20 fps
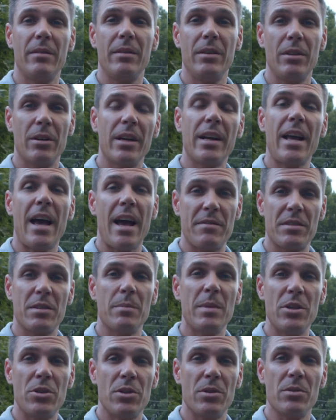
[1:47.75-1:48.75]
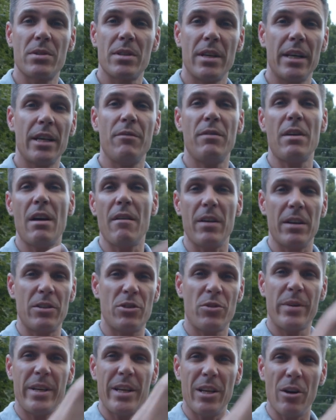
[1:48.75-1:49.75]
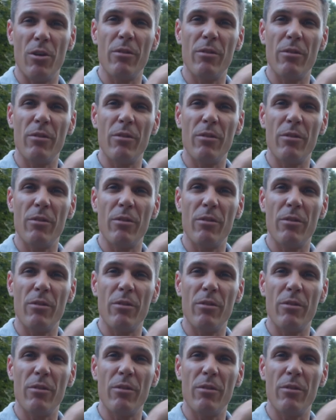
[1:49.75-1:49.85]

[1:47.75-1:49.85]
you're going to have some issues, like if you have a tree